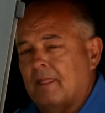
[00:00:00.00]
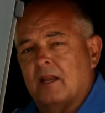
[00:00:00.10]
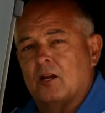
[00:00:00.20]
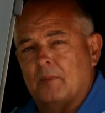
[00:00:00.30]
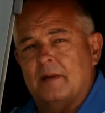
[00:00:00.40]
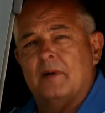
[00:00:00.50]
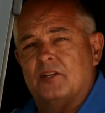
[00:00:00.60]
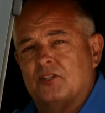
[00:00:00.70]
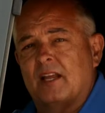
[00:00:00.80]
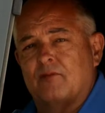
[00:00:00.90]
it'll be a
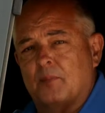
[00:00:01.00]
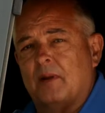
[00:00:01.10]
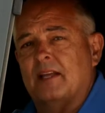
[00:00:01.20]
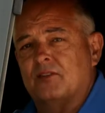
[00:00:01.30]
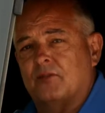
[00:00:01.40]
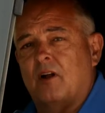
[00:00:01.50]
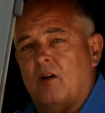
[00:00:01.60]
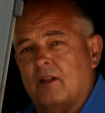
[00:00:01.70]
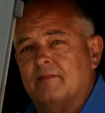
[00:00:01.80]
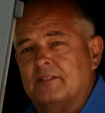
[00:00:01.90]
much safer place for
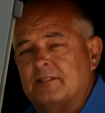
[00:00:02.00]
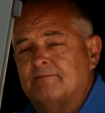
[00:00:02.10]
all of us.